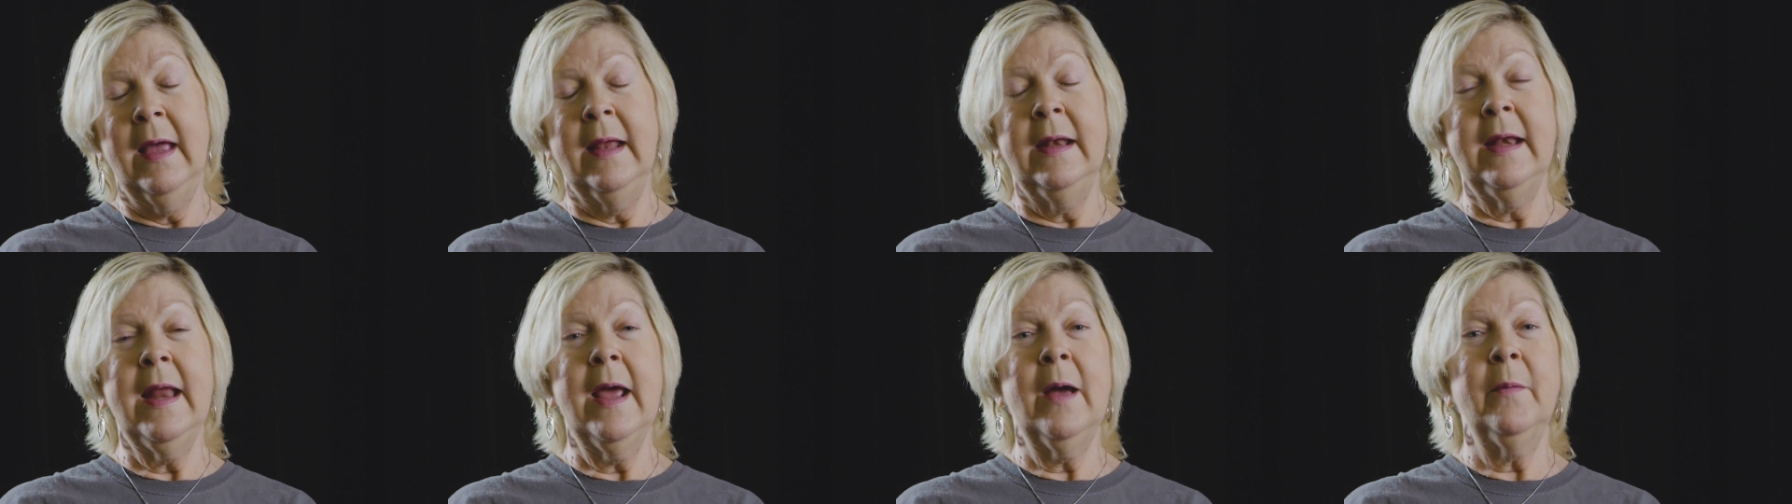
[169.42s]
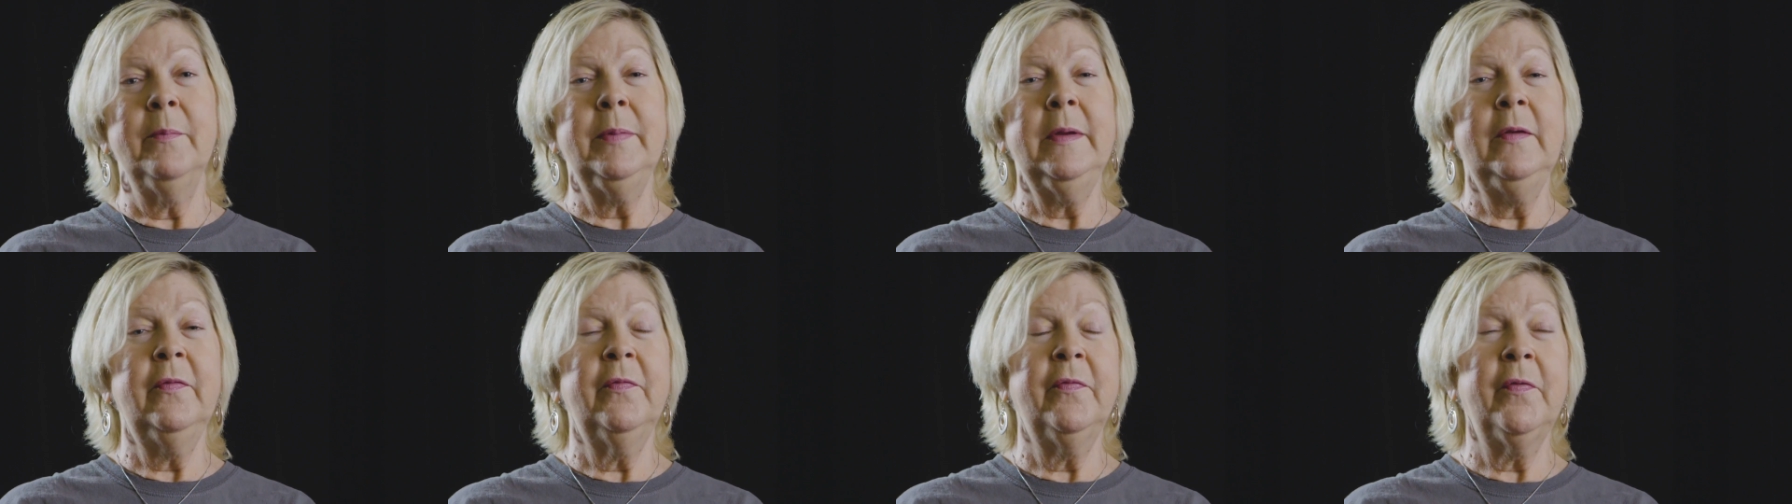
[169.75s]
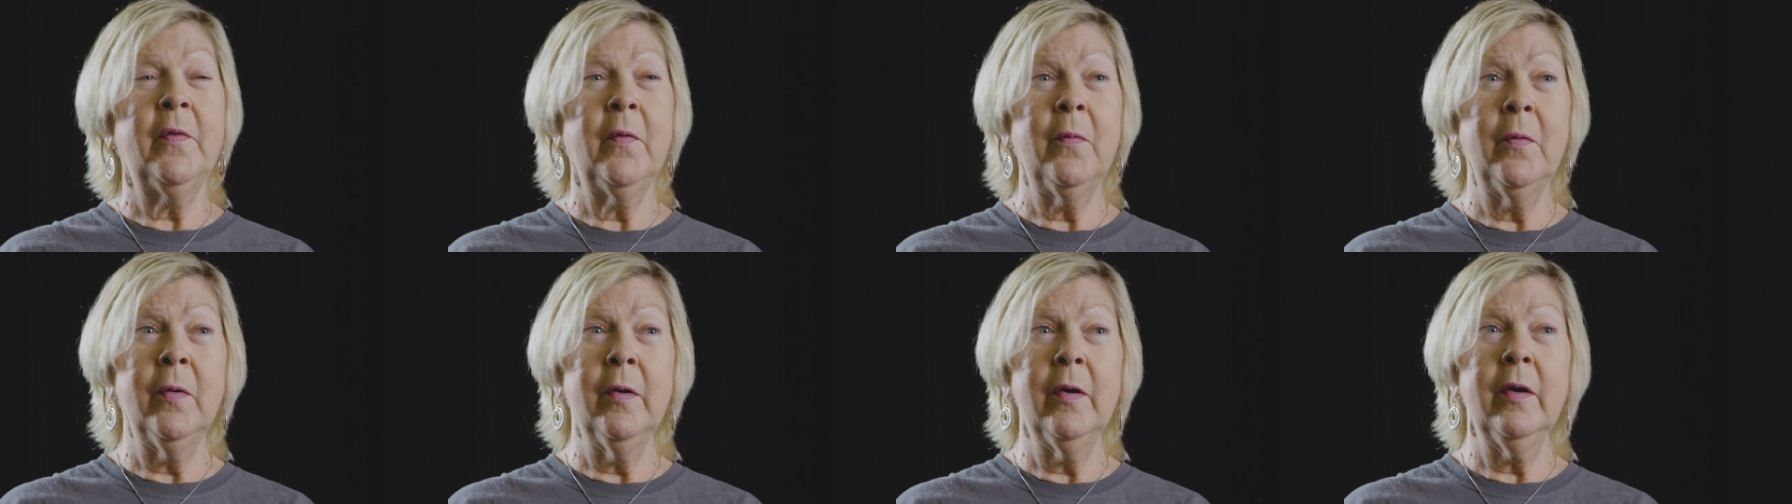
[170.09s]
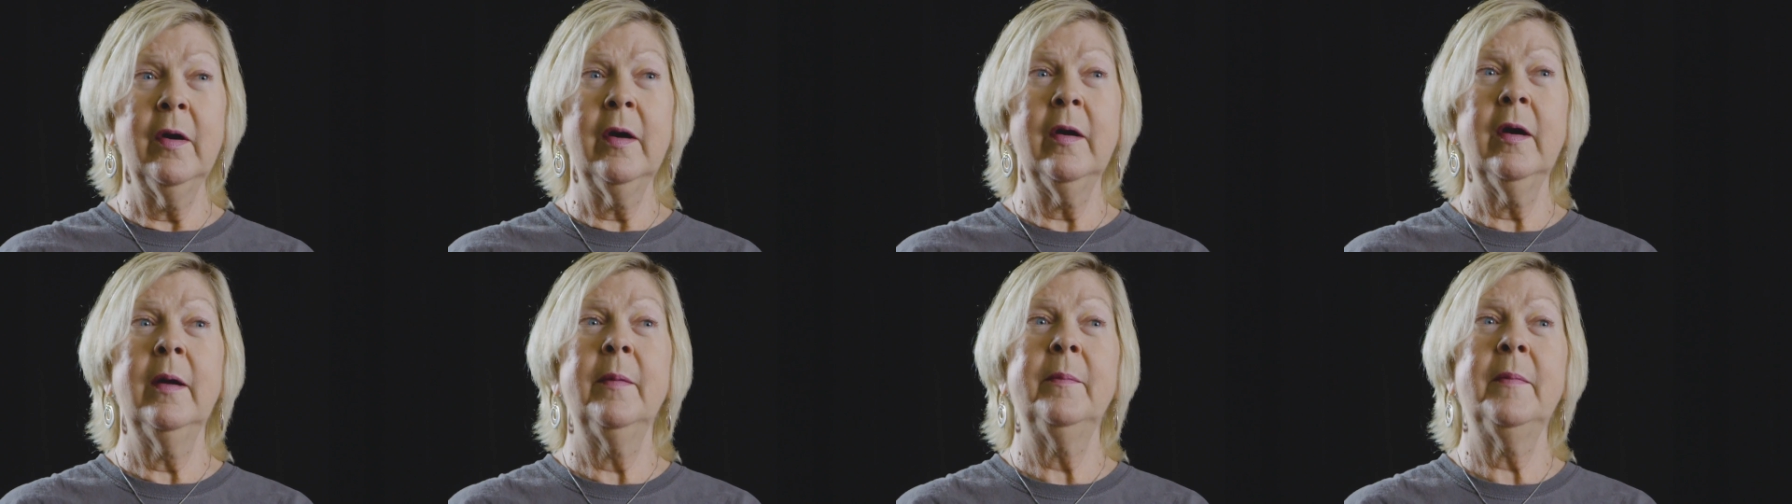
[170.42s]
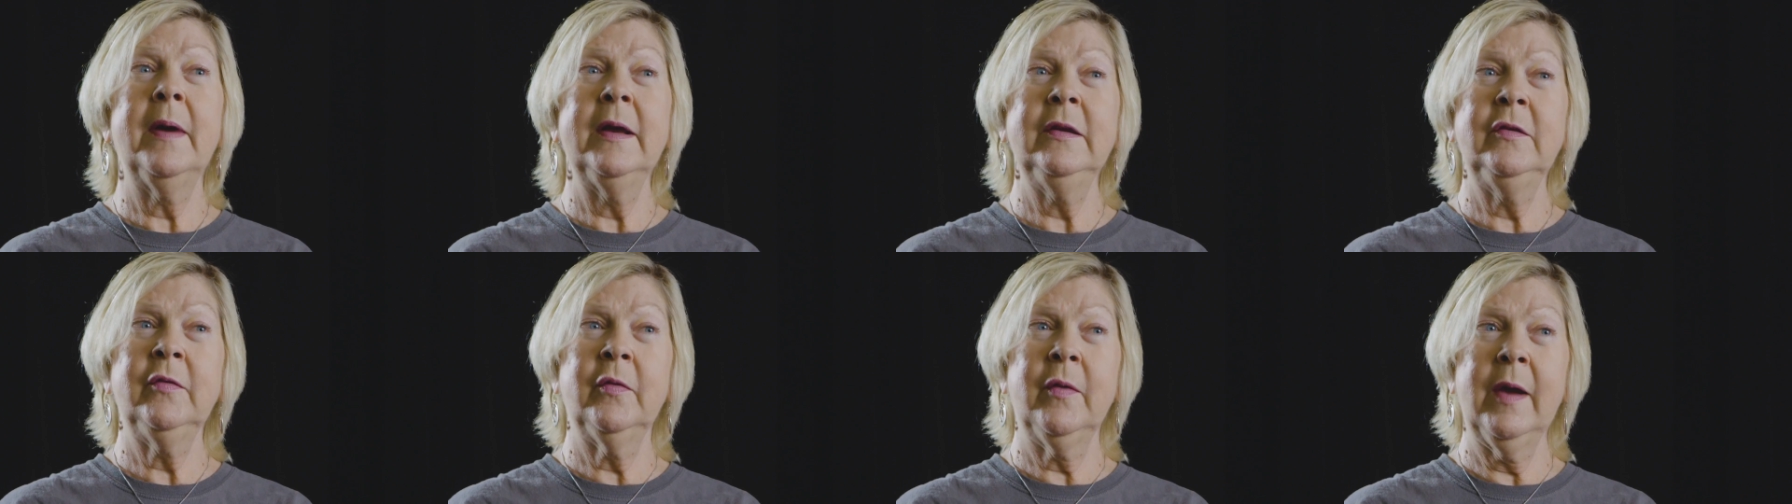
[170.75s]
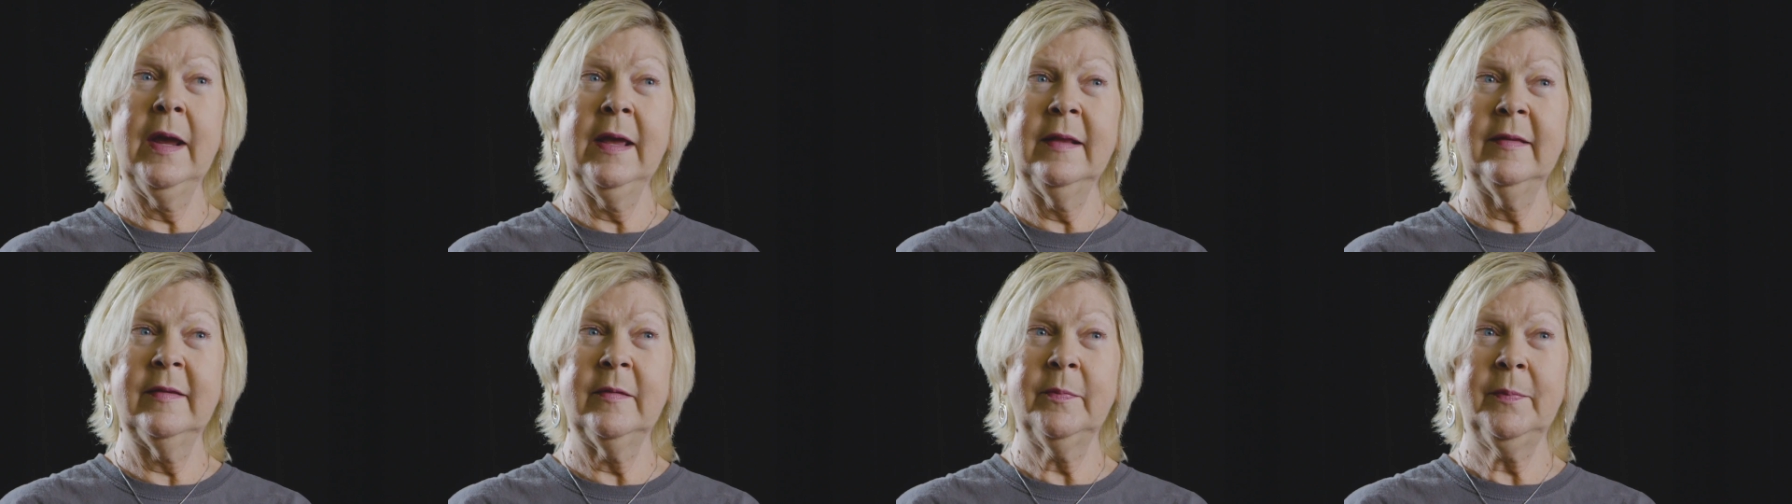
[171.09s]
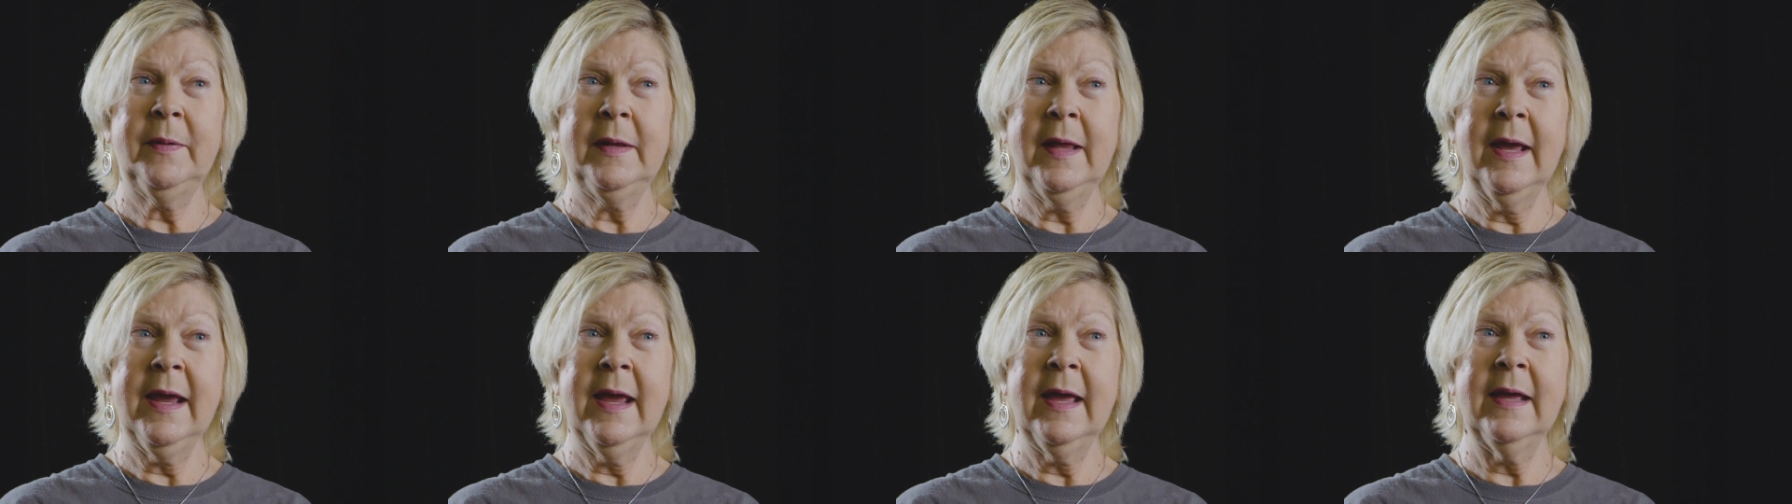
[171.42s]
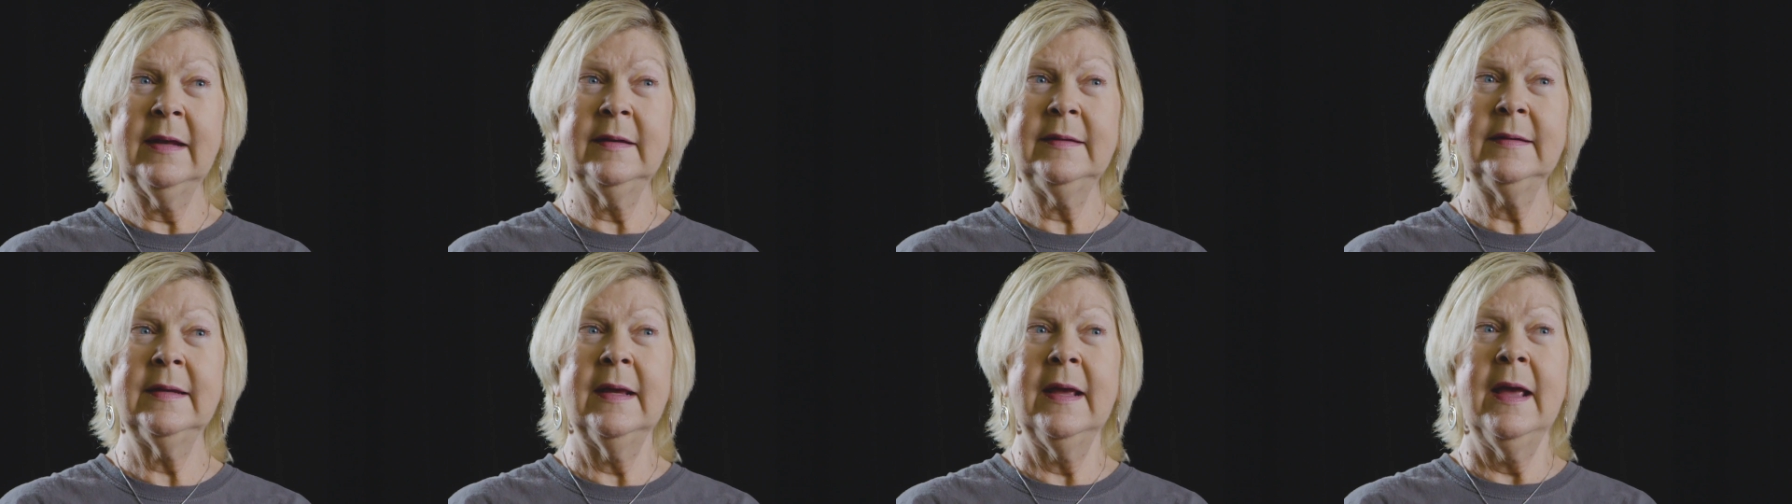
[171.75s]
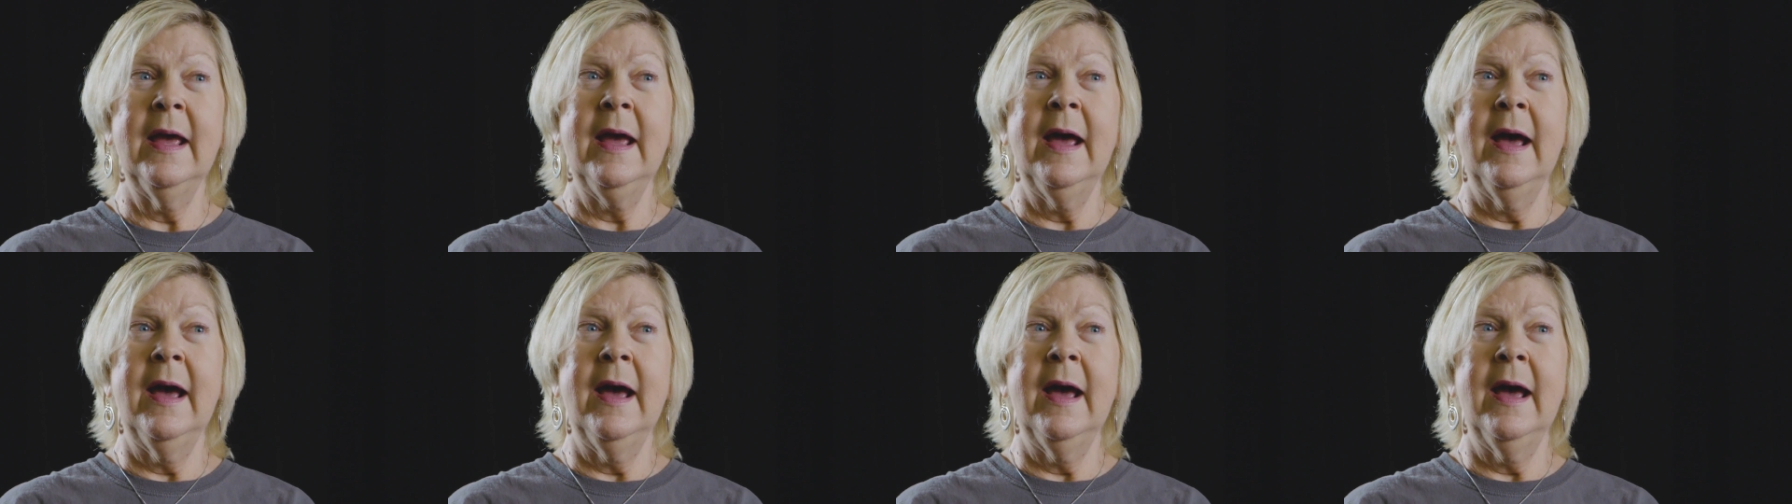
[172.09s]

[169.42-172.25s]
Now, before my transplant,